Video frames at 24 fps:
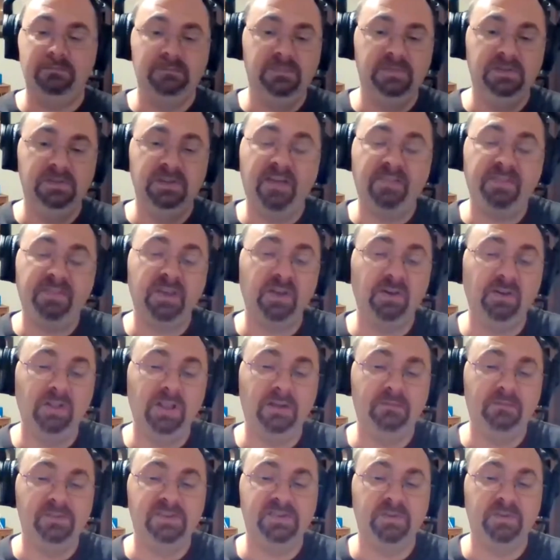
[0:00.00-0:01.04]
Nothing will
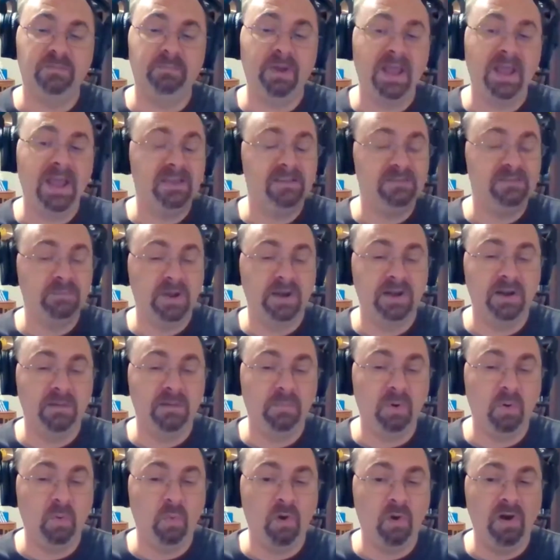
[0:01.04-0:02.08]
ever surpass my
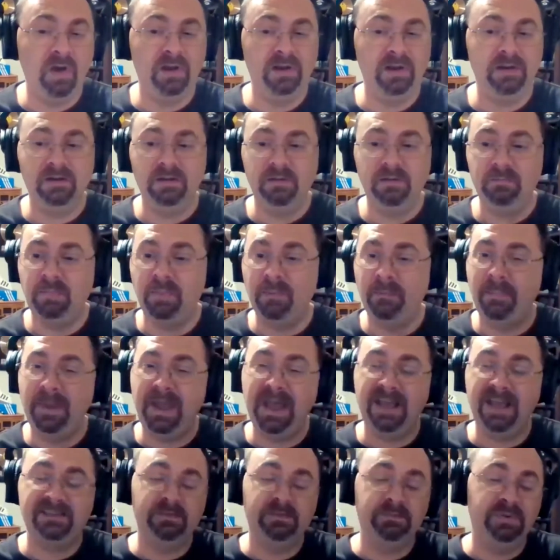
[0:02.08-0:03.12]
number 1, but
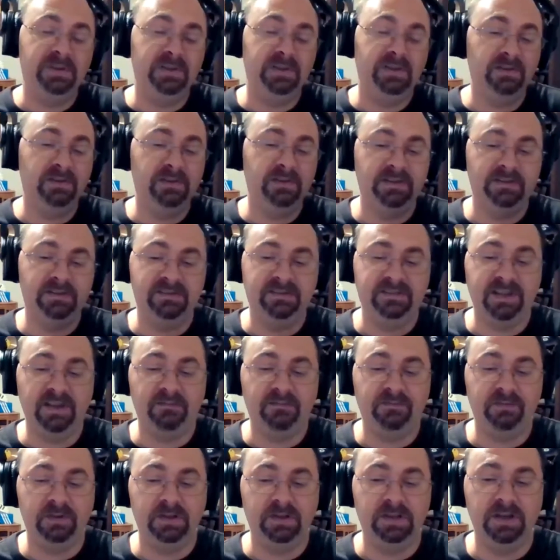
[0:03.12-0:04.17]
Mass Appeal is
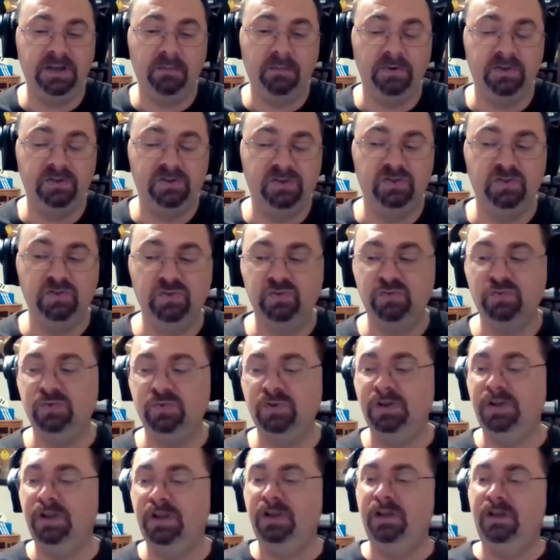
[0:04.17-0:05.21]
definitely number 2.
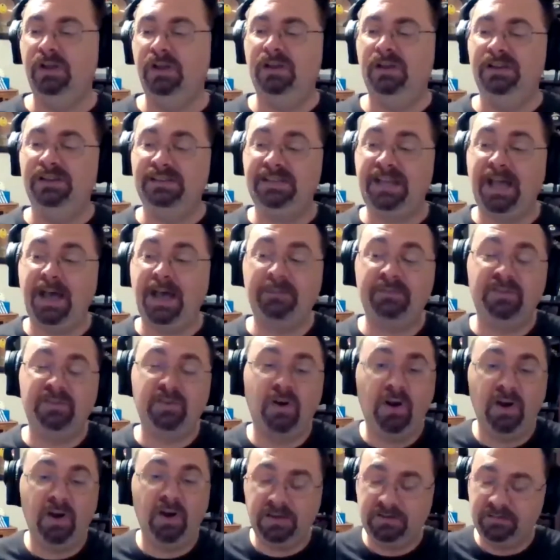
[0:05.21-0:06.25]
Top
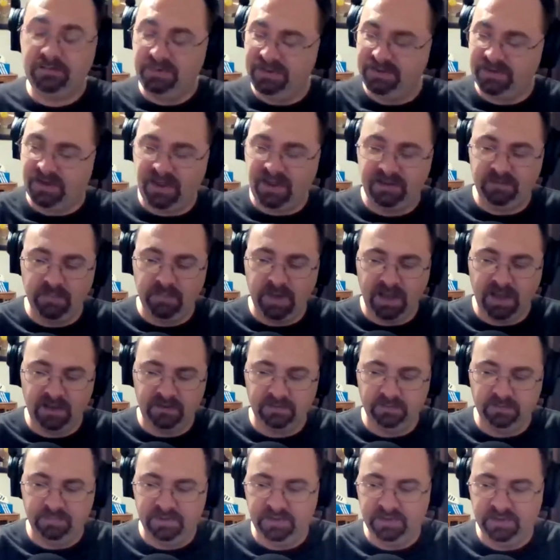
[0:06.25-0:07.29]
songs besides Mass
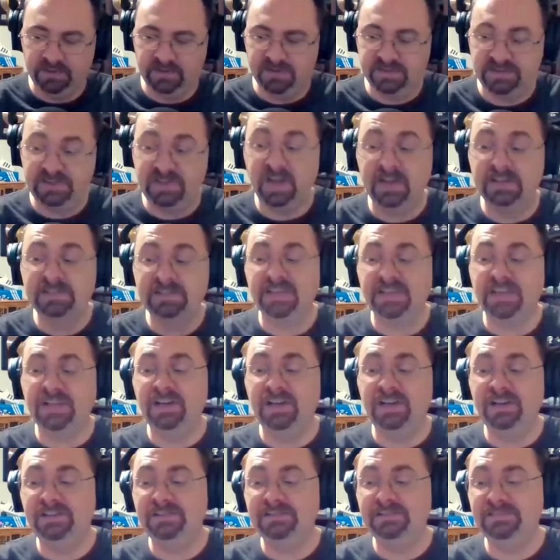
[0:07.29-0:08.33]
Appeal is Tons of
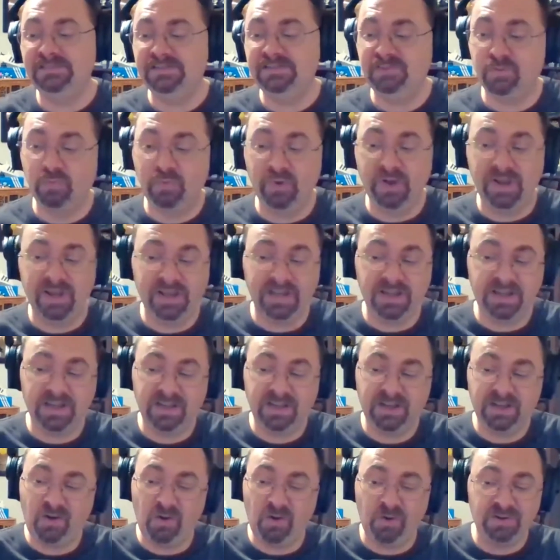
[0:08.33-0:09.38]
Guns, Dwick,
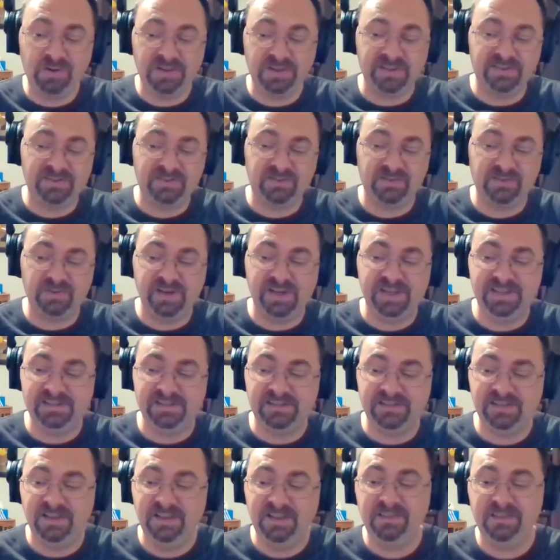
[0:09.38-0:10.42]
Code of the
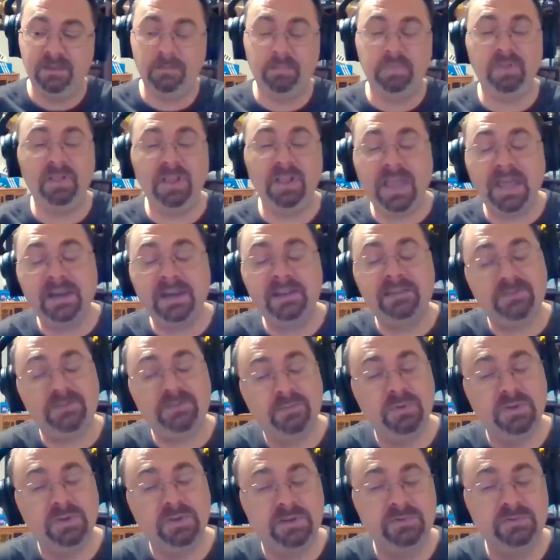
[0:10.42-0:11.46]
Streets, The Planet's a
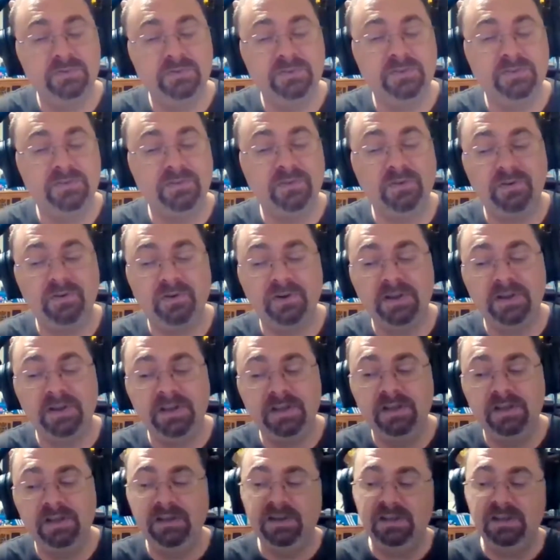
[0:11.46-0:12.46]
really cool story.